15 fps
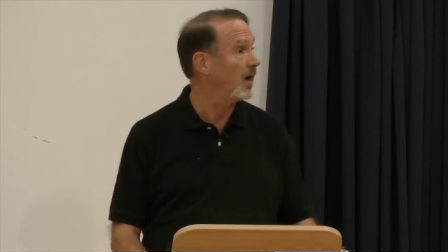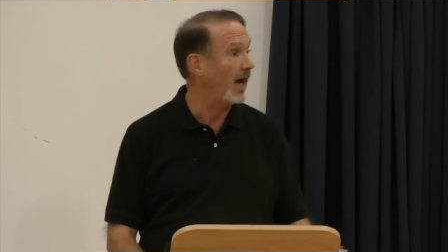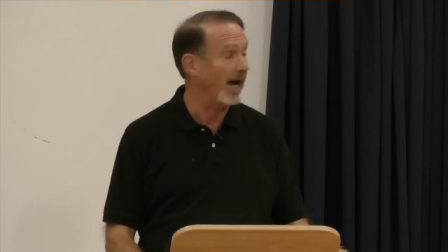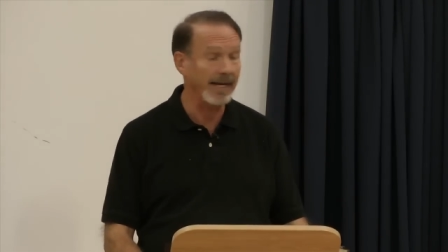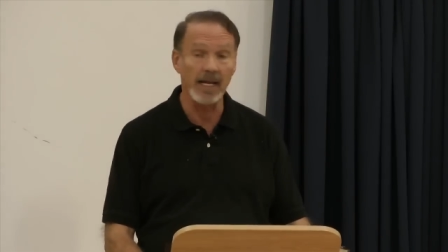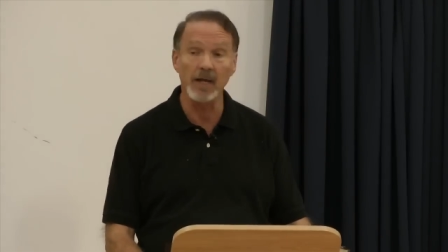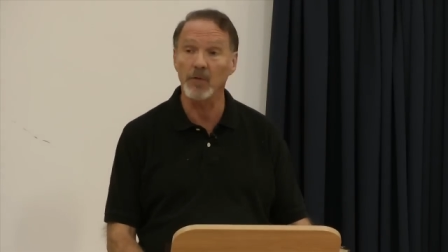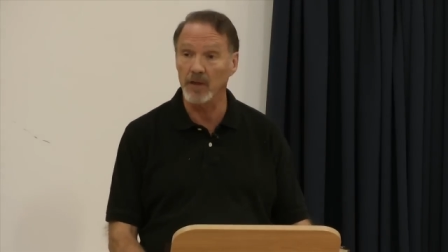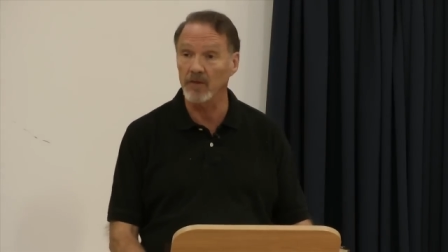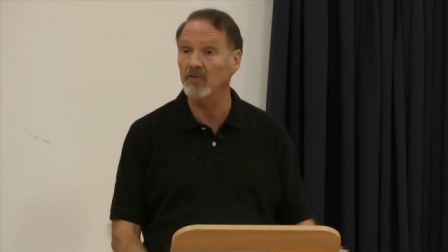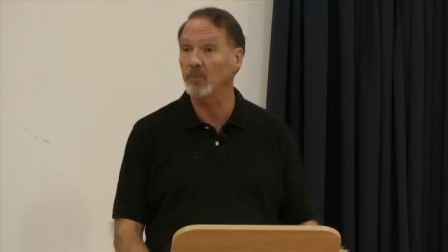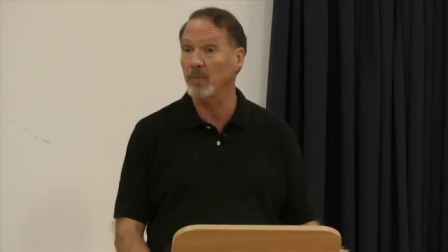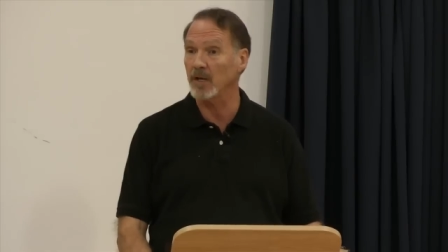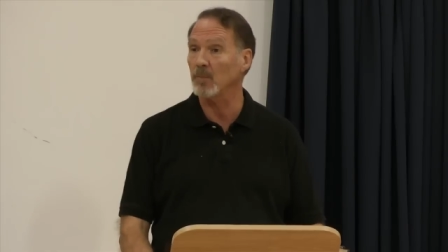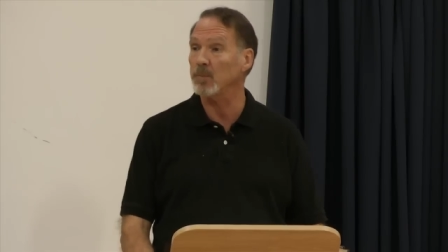I can't think of
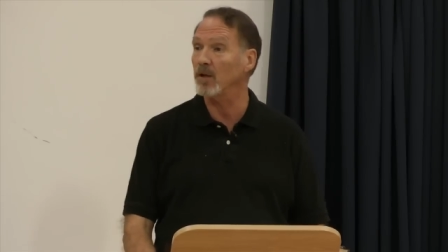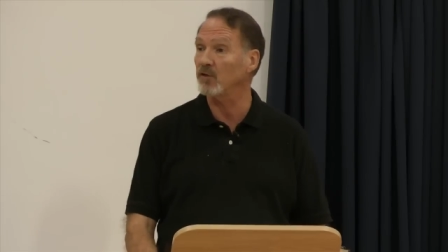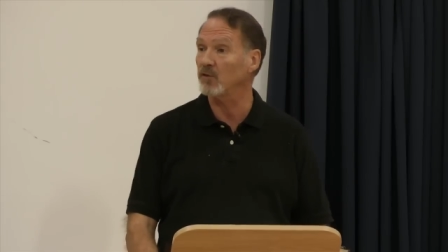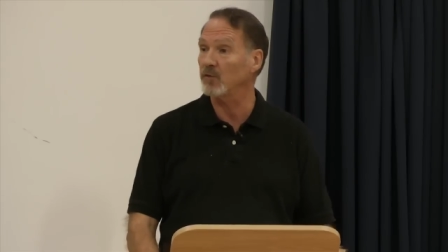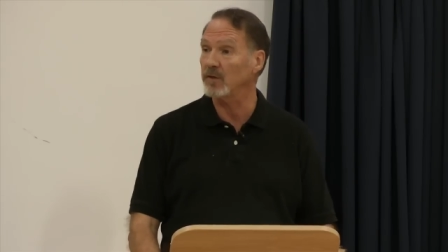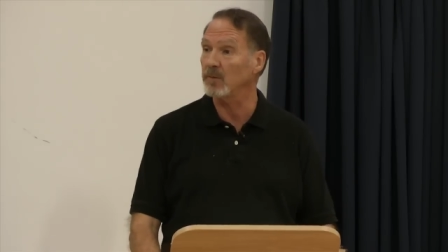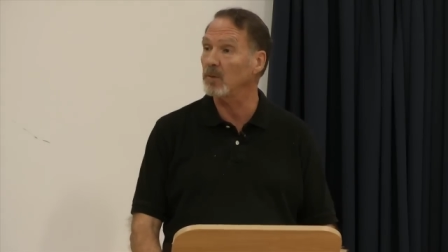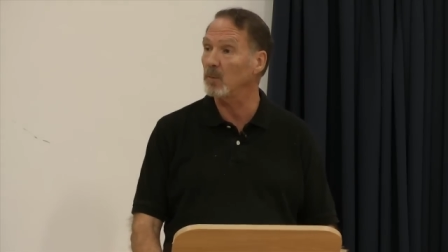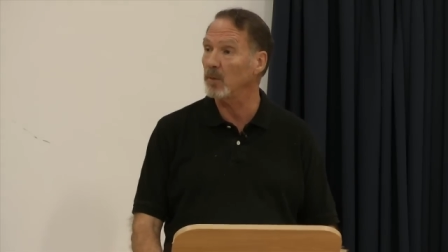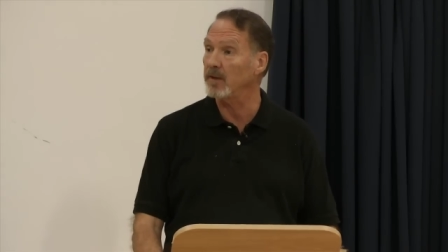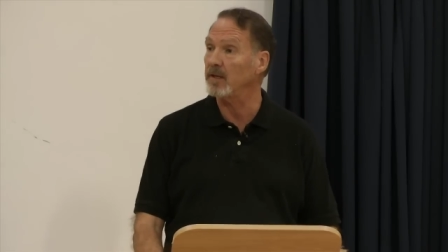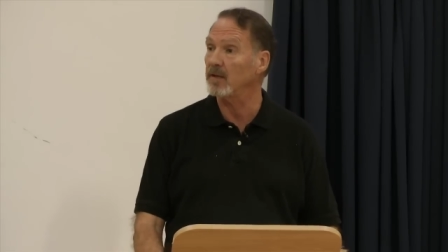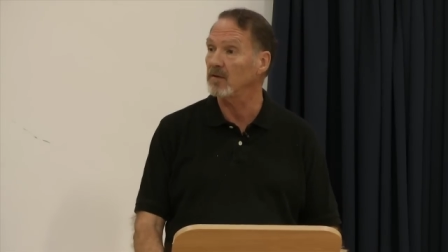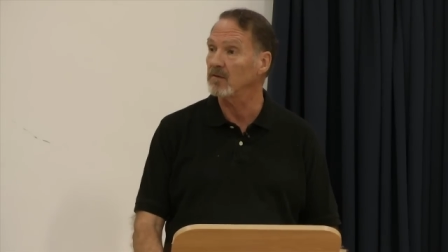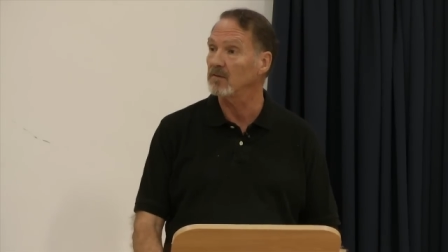a better place for them to
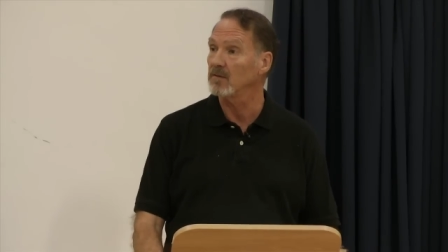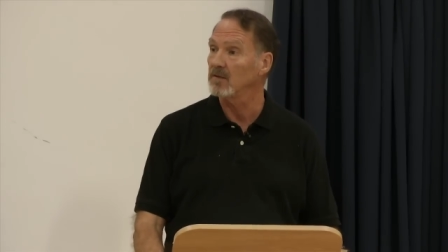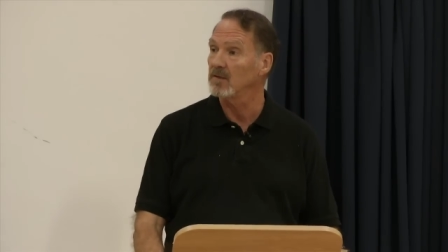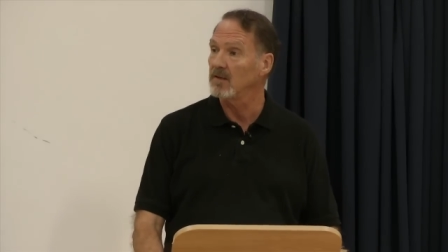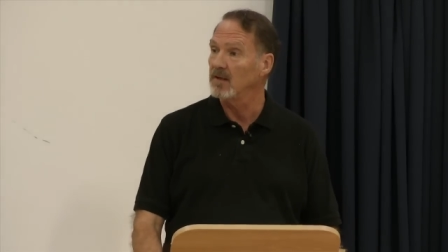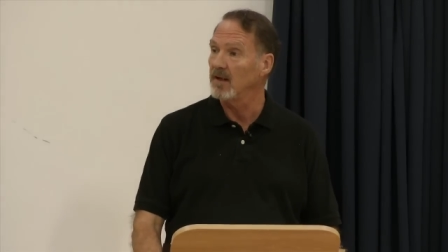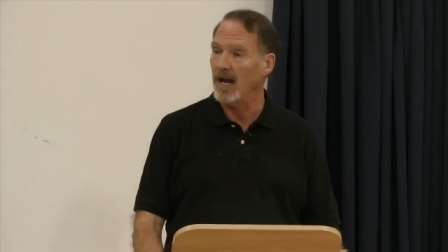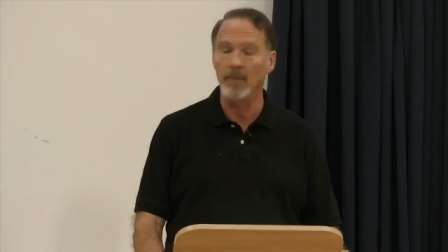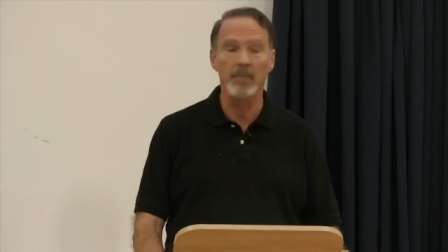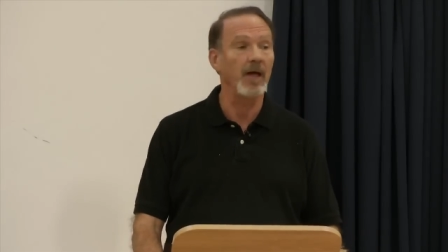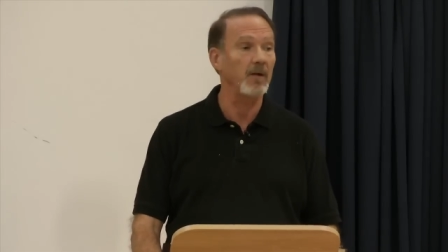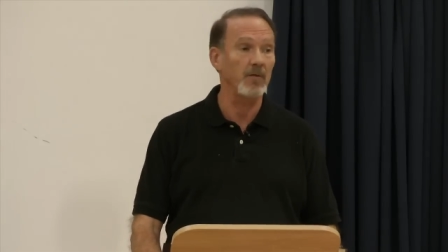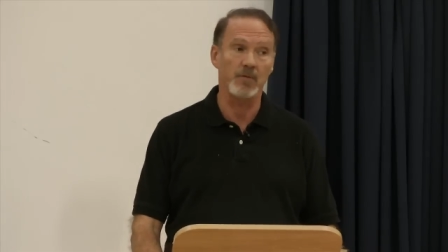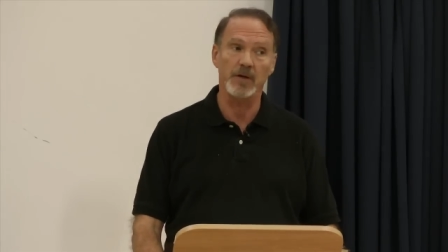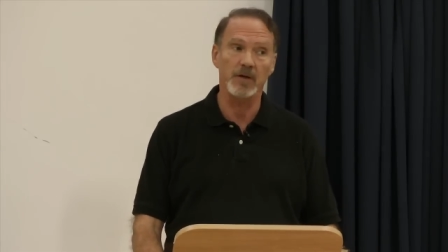be. I'm
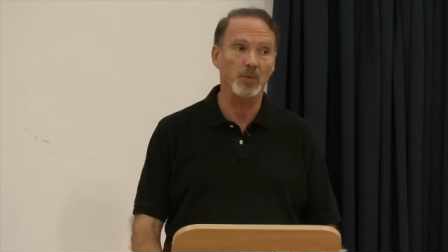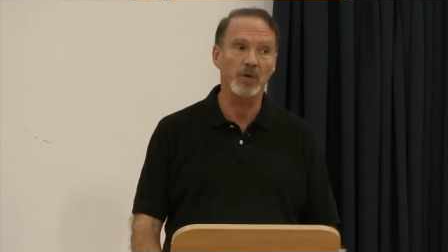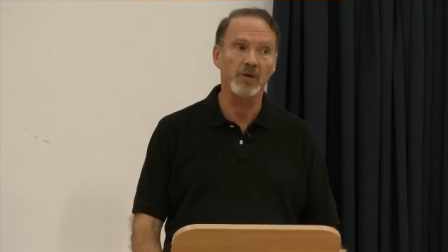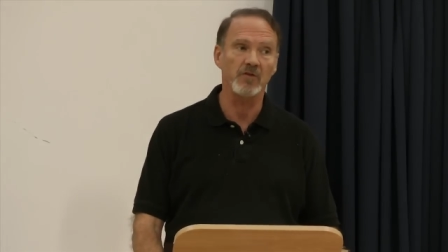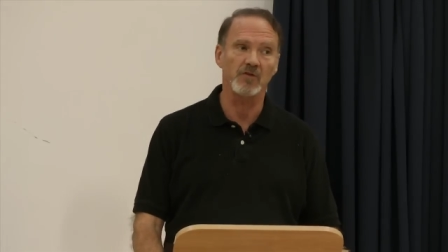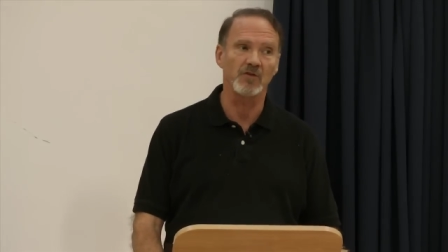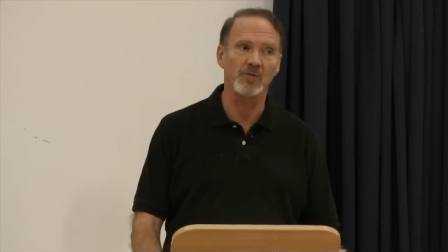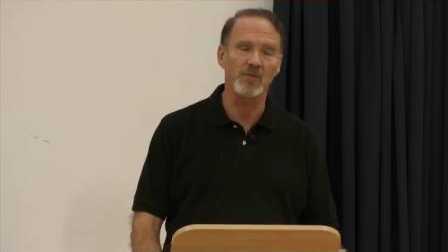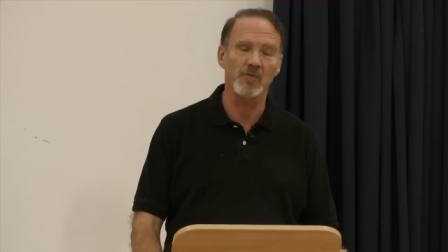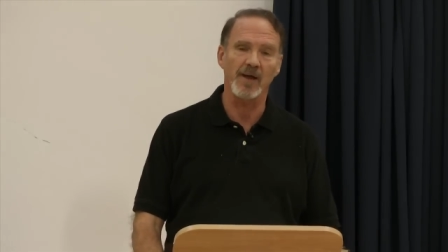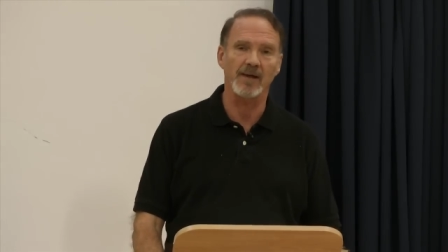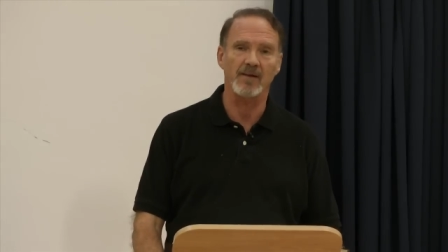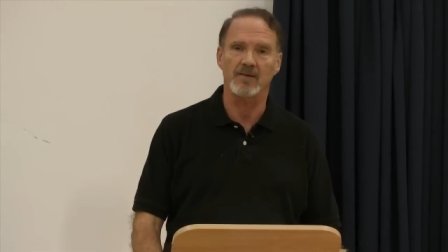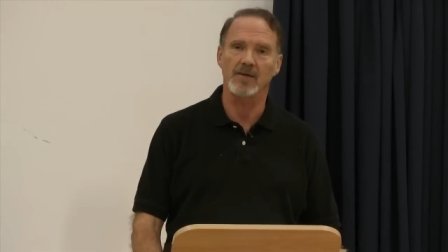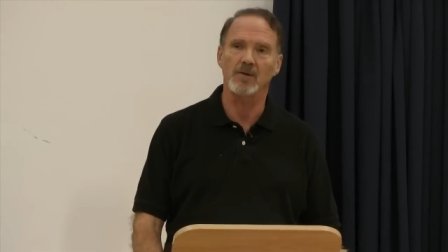not afraid of witches. In
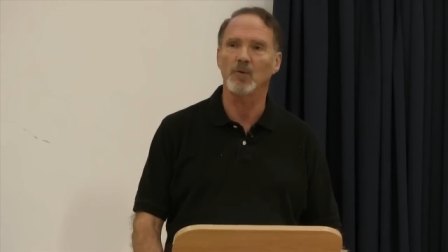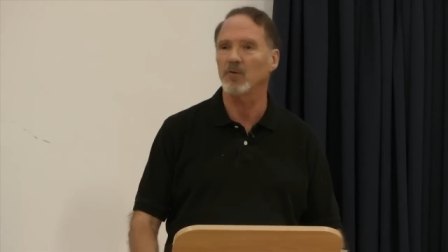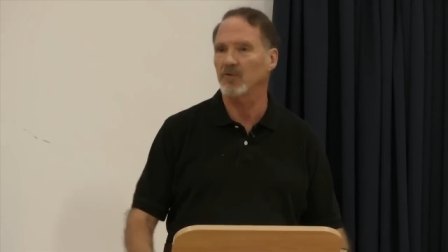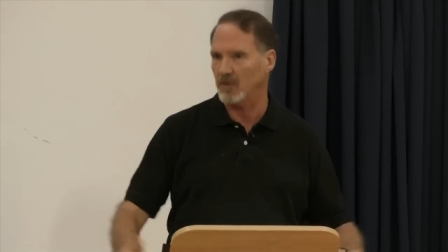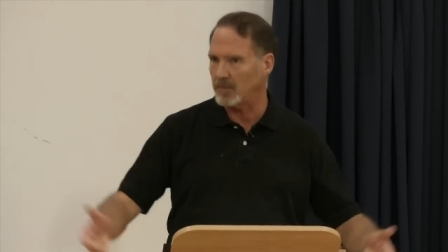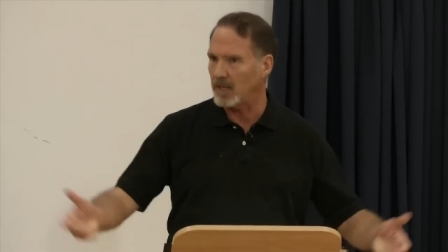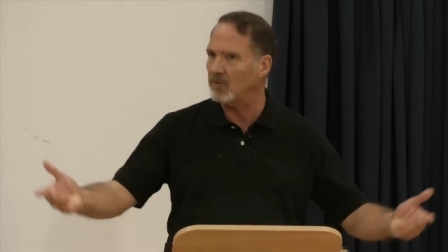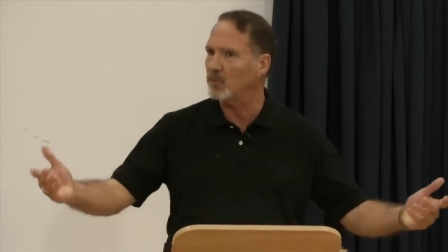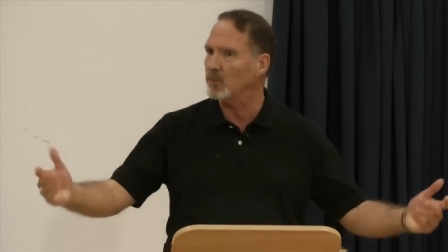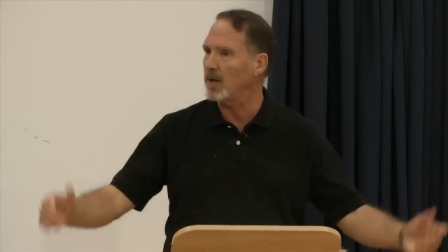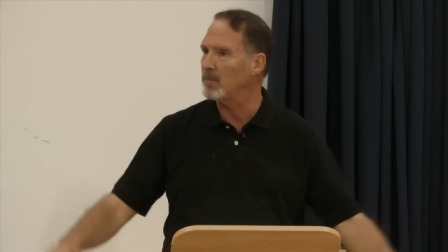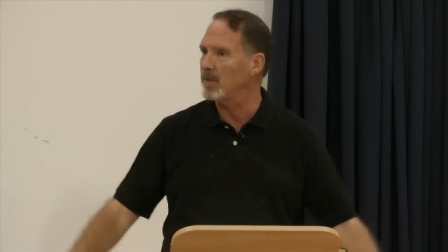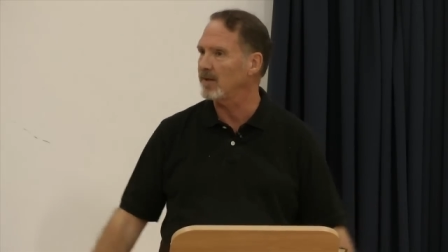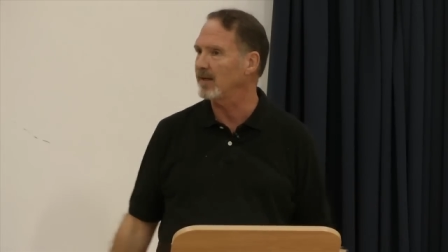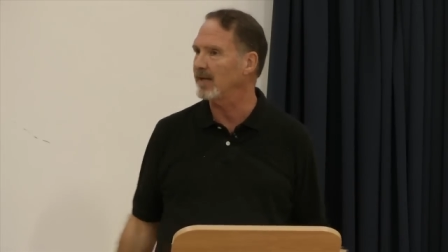fact, you know, sometimes when
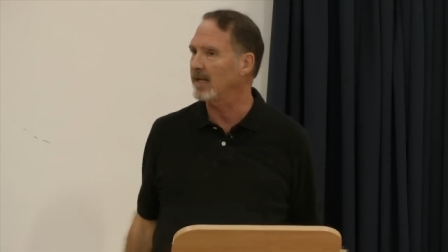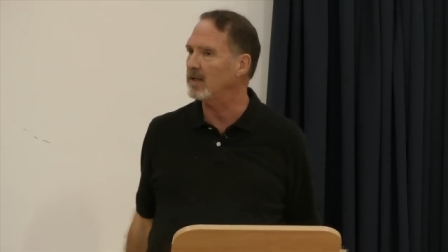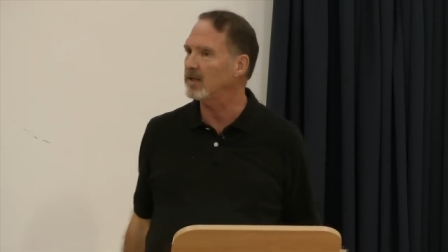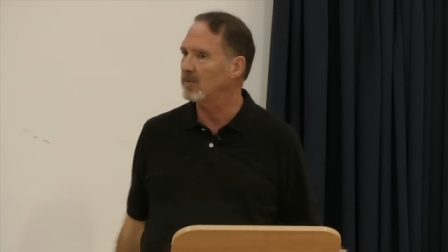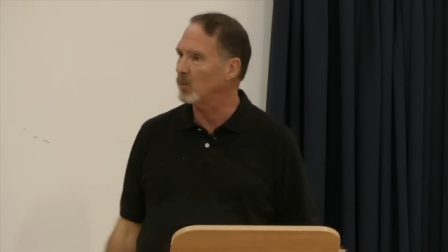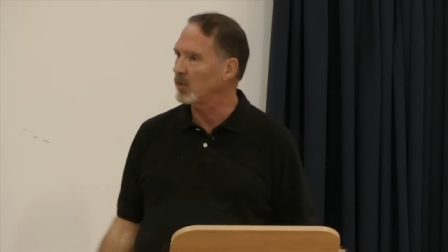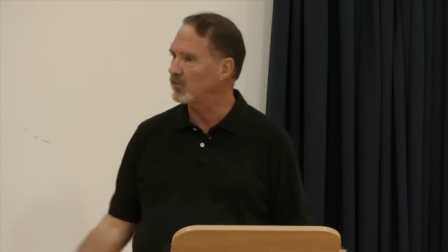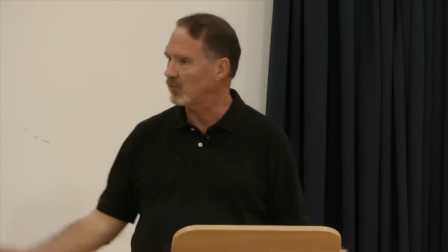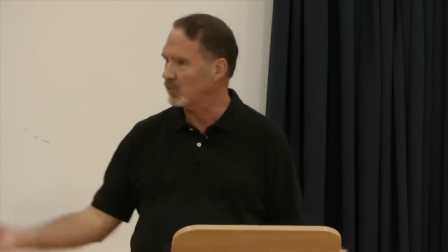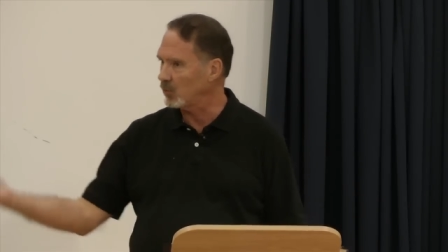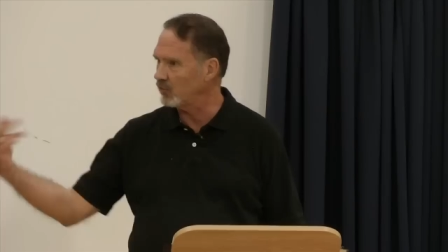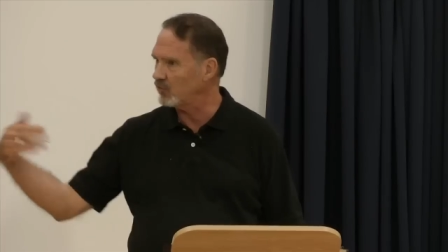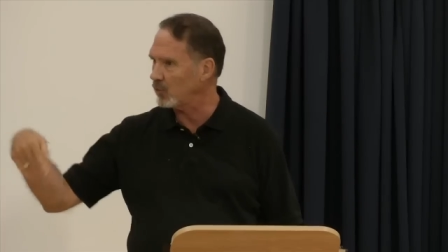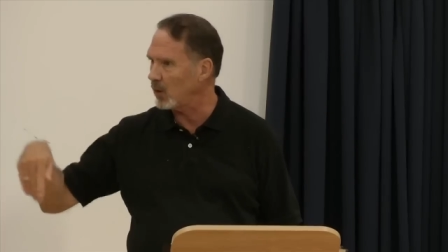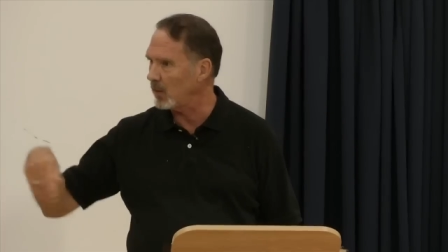I've been to England, witches
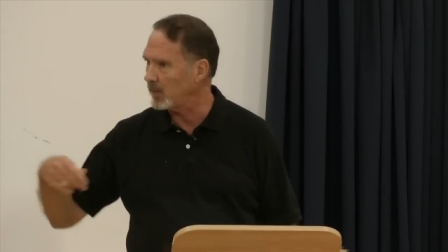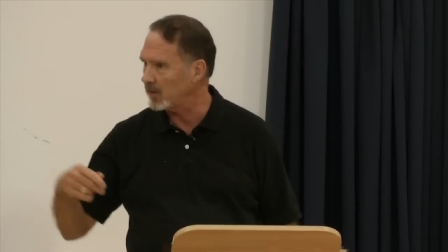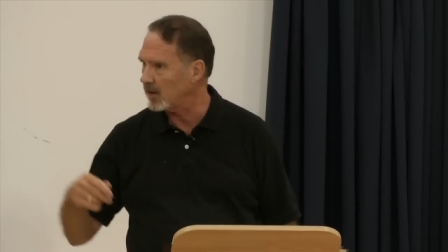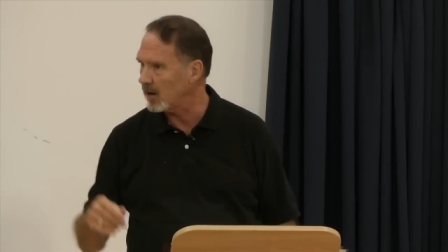will show up at